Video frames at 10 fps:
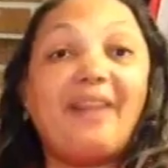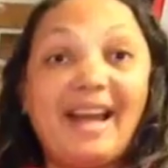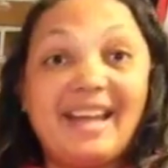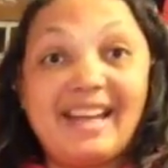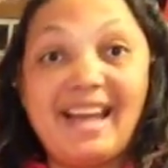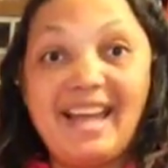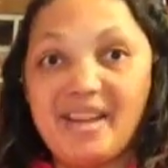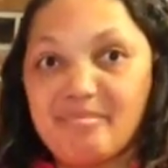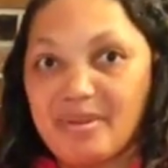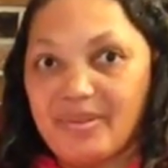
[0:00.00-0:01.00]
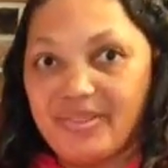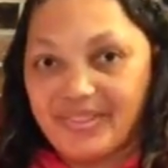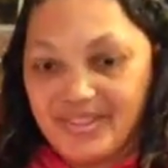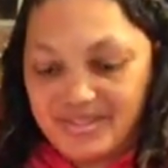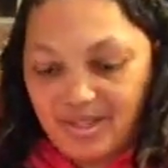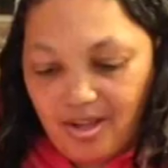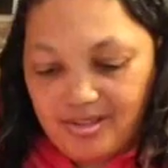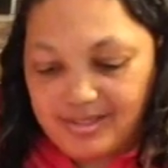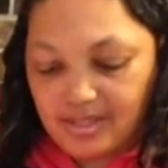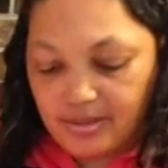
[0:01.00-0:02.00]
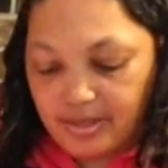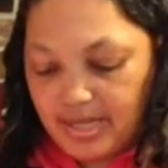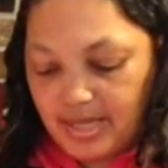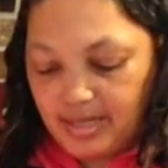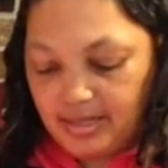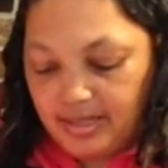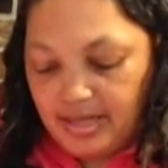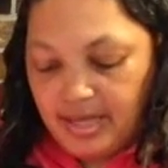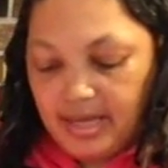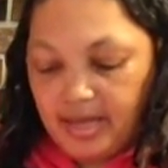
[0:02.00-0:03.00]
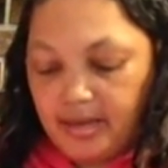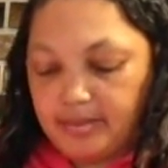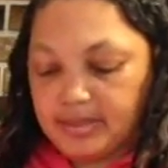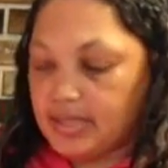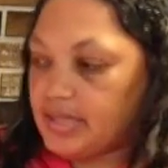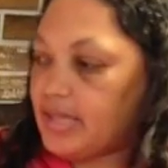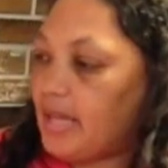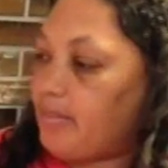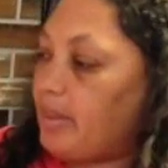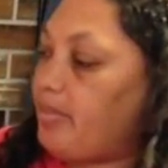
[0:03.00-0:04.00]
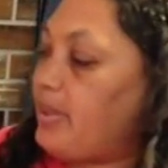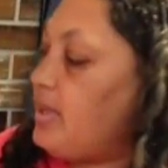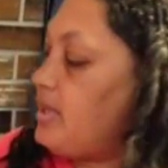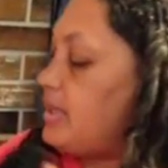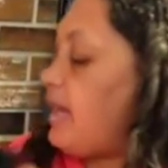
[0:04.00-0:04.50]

right, I have both of those all sewed in. I'm just going to take my pins